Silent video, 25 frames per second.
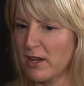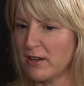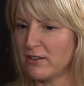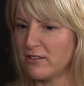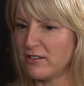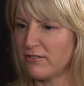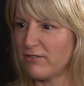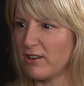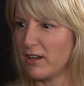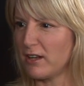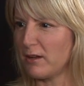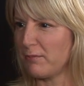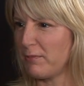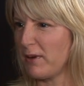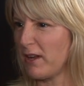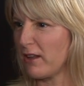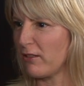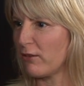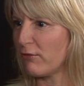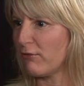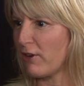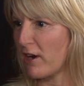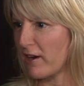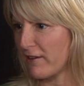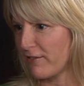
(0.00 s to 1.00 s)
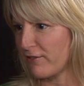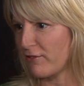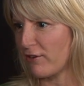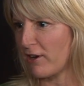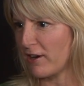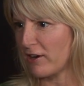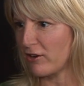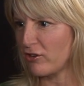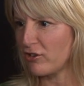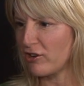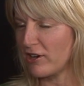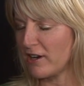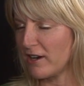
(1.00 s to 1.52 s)
developing the right
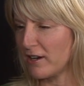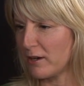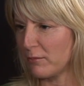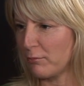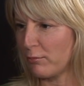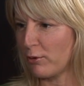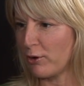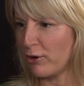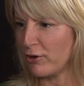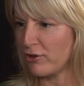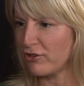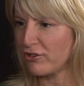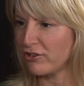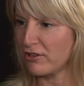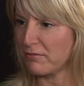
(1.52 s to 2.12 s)
strategy and approach